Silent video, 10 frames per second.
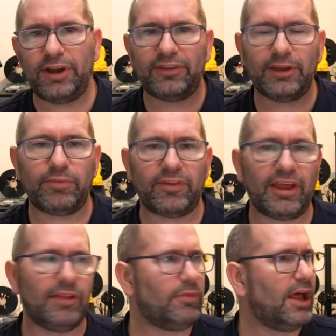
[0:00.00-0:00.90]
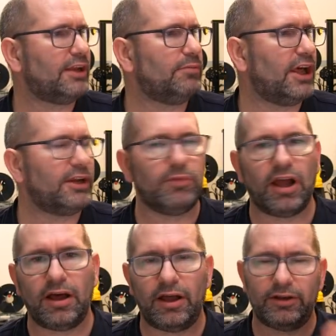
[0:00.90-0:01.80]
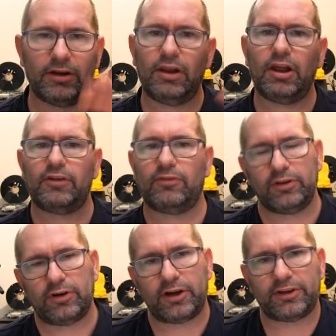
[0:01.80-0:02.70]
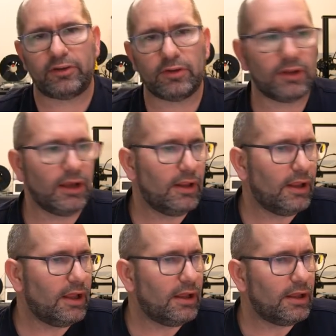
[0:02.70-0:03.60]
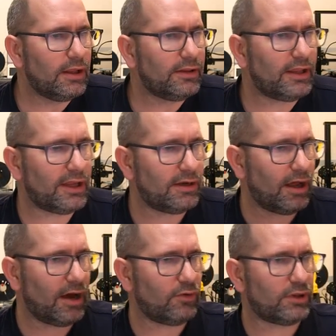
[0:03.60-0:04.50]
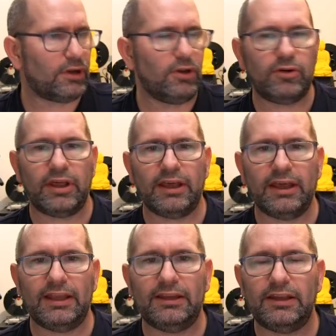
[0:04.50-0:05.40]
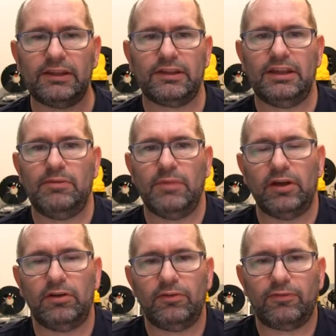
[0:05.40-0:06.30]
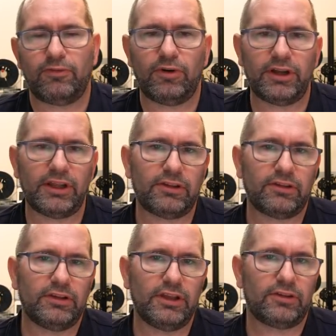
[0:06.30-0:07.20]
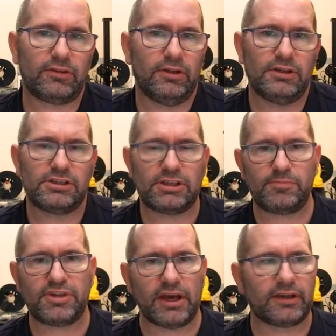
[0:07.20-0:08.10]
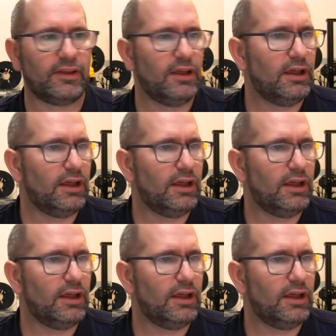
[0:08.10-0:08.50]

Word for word: printing patent, blah, blah, blah, and a lot of other articles. Then I was looking in this email for this, this subject.